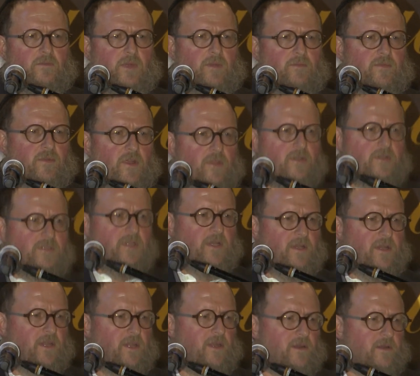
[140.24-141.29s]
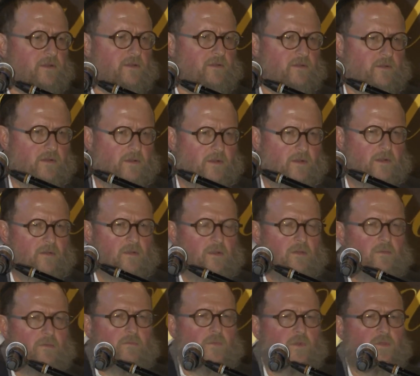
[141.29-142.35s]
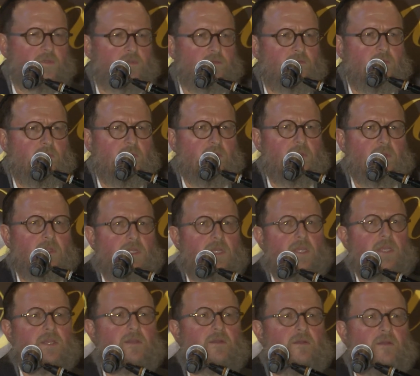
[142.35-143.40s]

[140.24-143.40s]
brothers that are here. Most importantly,